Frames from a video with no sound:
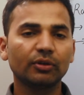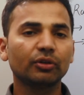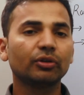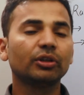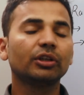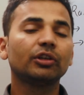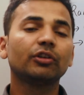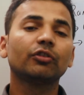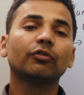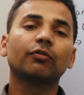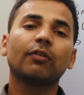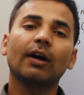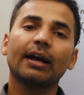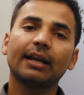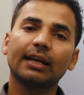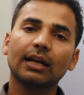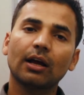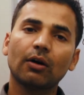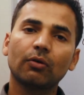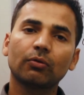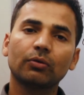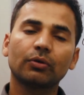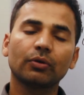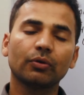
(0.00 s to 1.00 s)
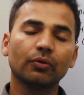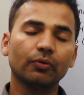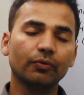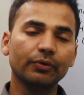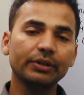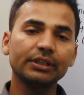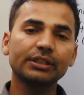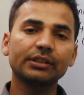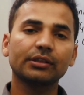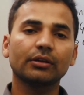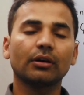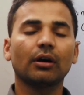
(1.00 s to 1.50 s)
you need to find out
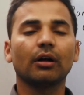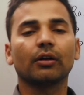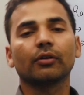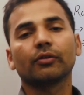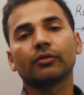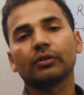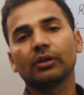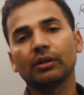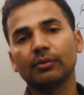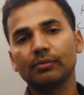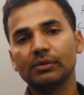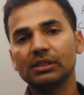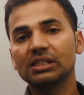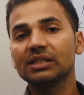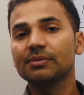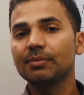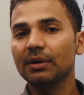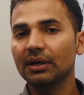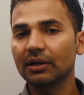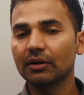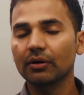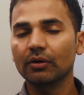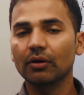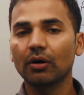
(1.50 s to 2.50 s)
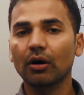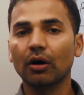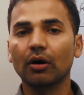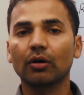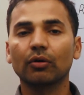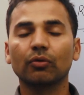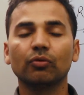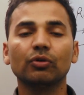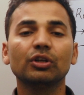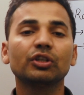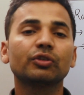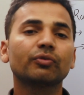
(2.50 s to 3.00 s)
which algorithm is better or
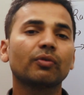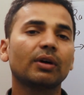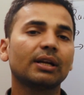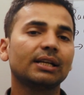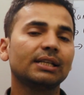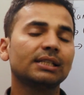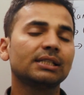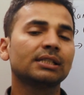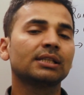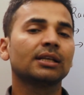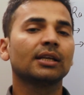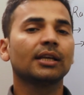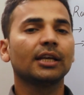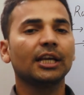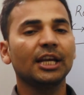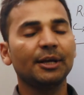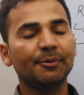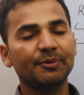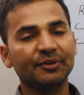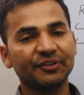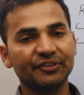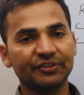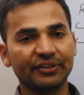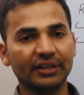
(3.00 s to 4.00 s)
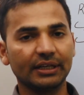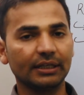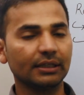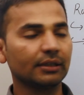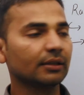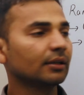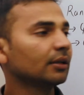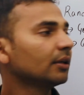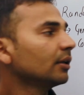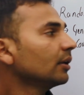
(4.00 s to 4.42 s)
which one is efficient.